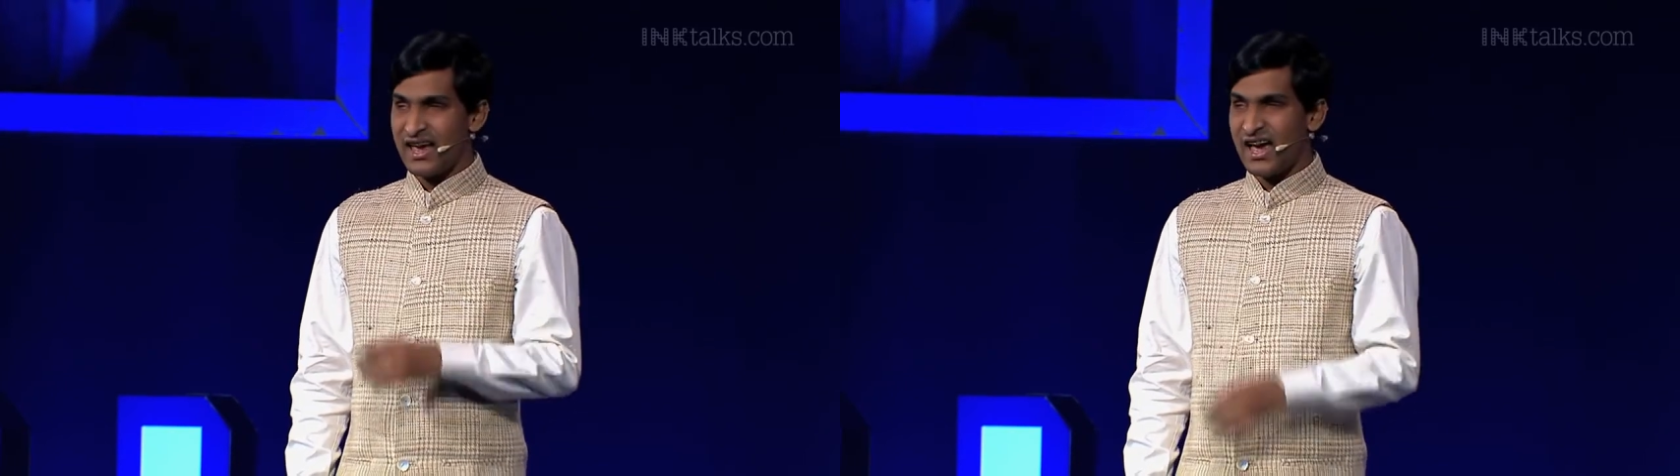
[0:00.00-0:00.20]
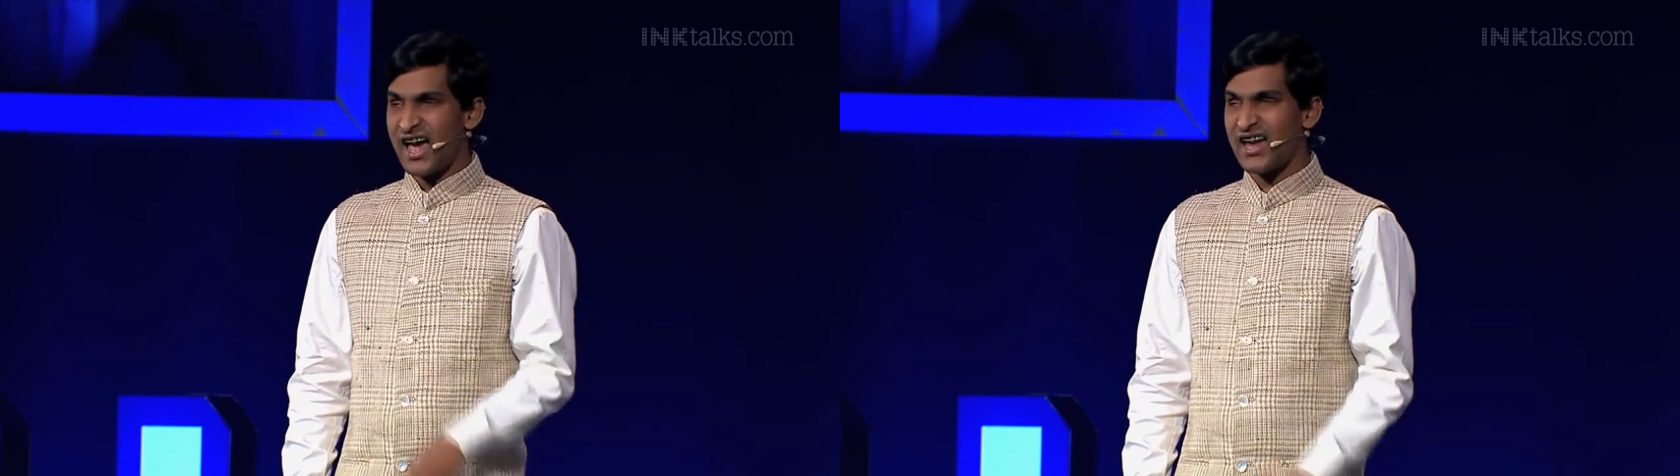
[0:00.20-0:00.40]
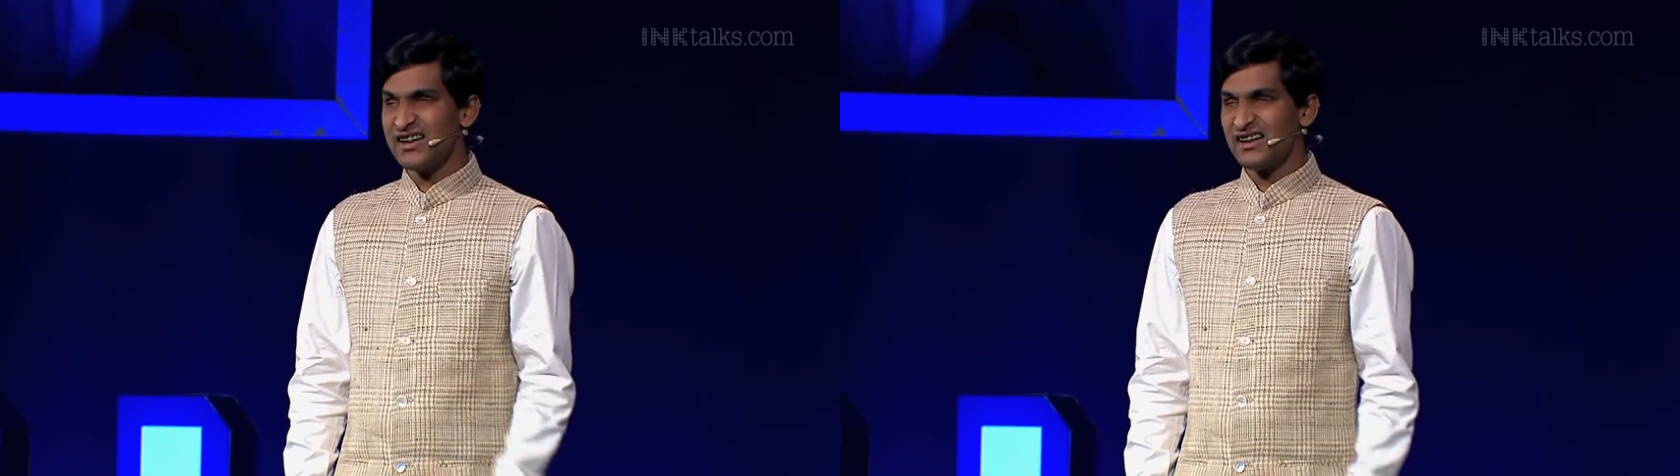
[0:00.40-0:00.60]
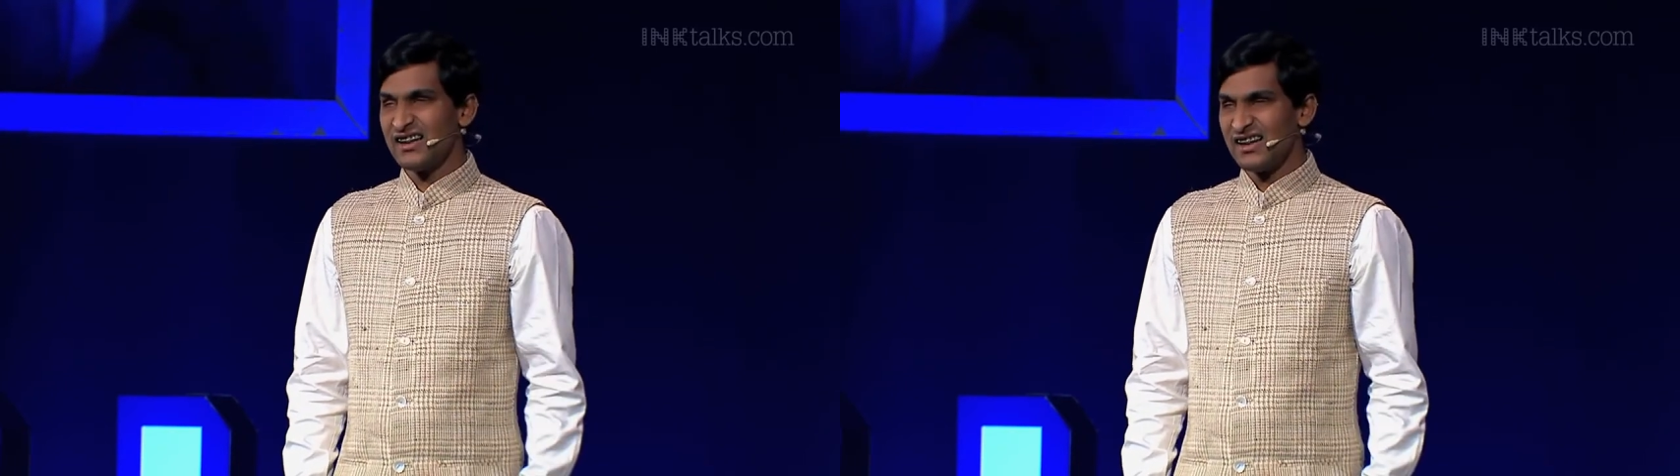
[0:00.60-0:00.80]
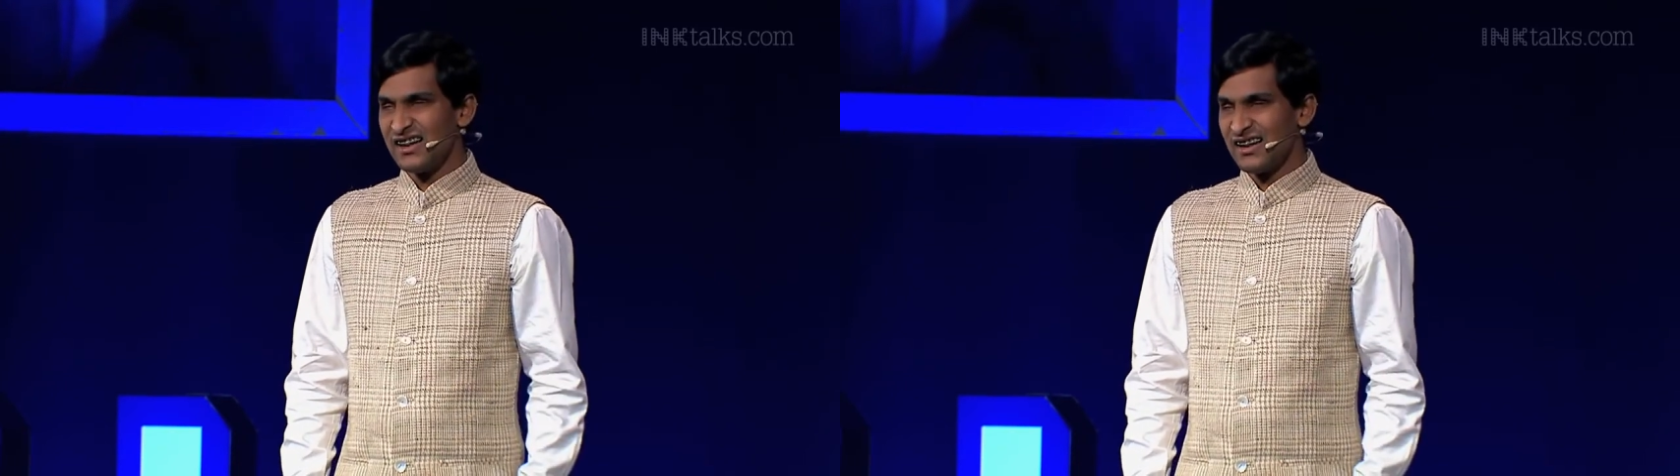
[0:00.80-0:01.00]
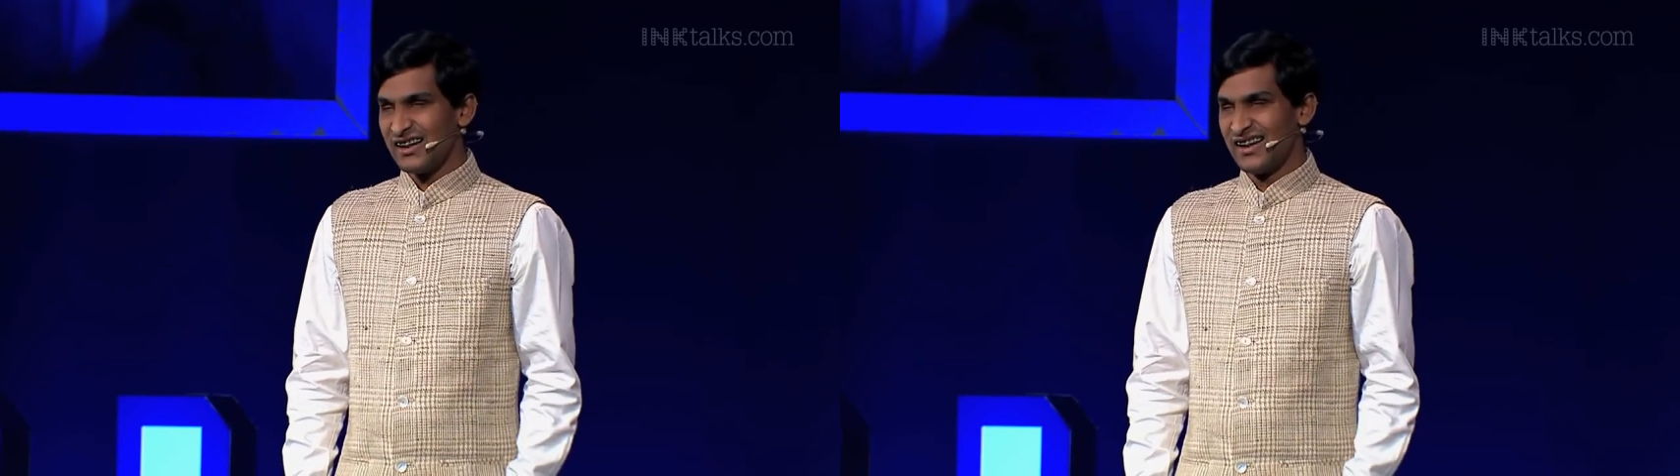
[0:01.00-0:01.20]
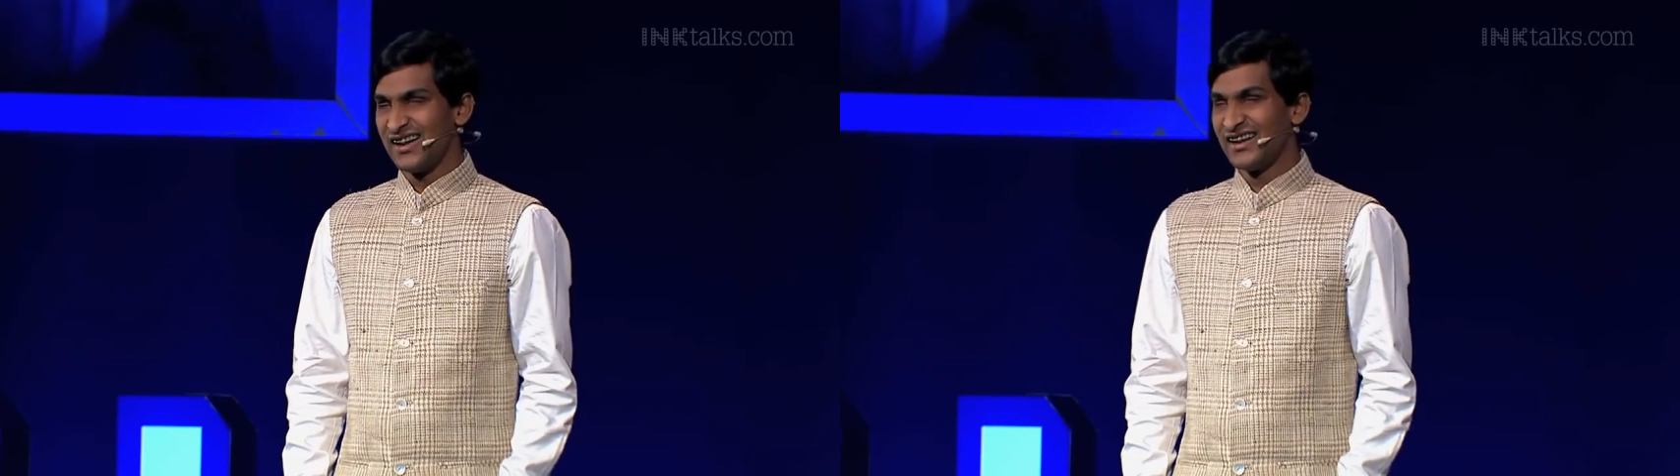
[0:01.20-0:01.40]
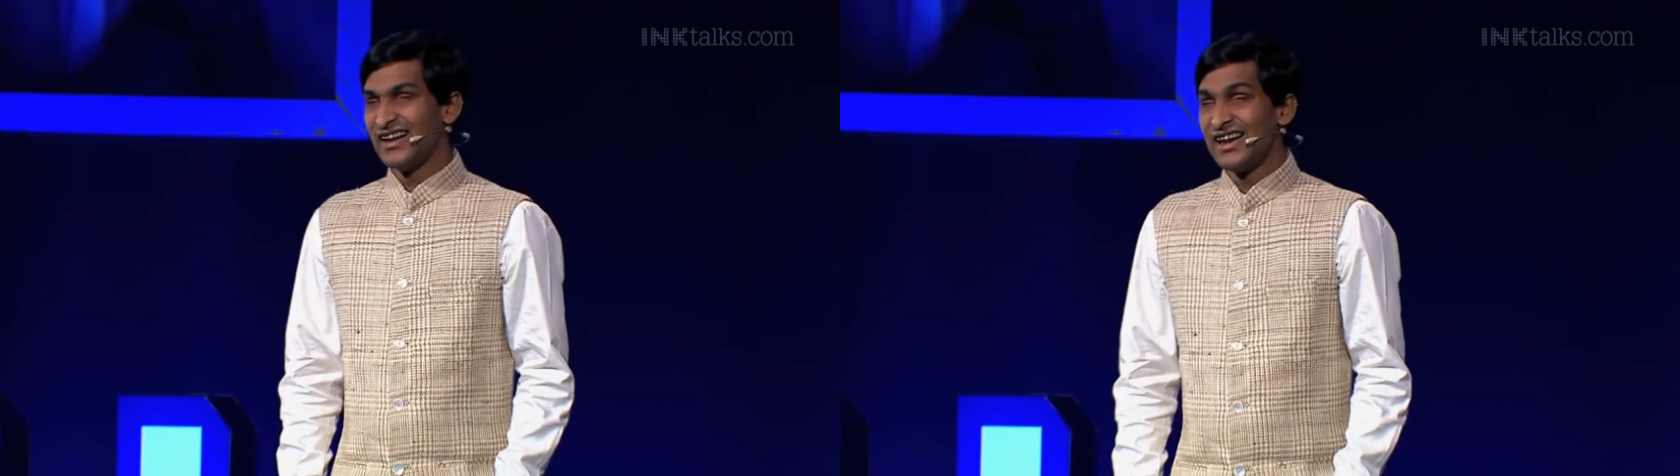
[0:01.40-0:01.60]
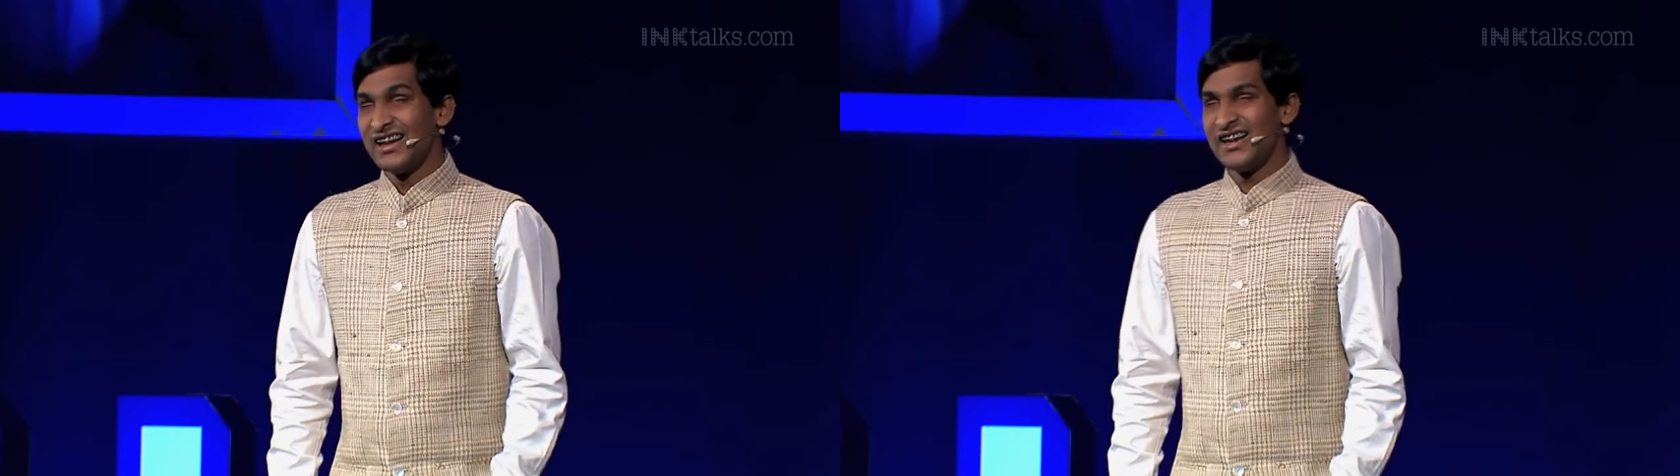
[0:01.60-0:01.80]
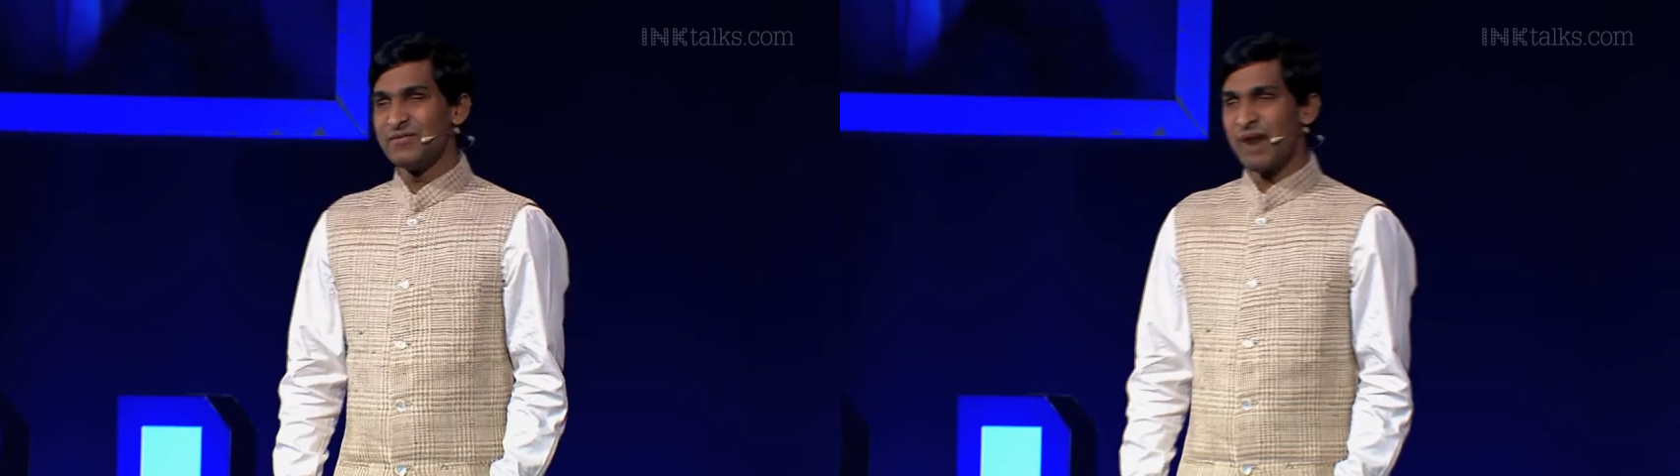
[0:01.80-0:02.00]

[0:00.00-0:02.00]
And in